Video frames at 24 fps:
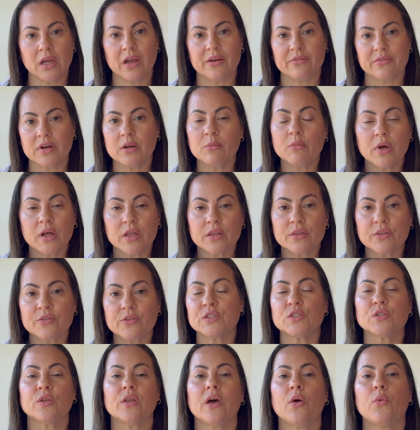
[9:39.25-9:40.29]
every month
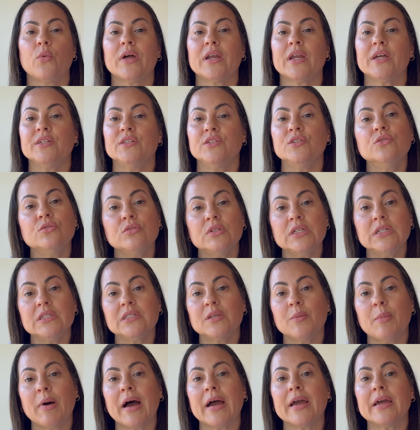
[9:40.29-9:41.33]
so that when I do need
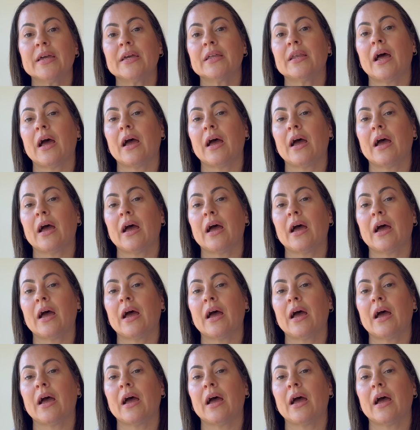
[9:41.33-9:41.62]
to buy it,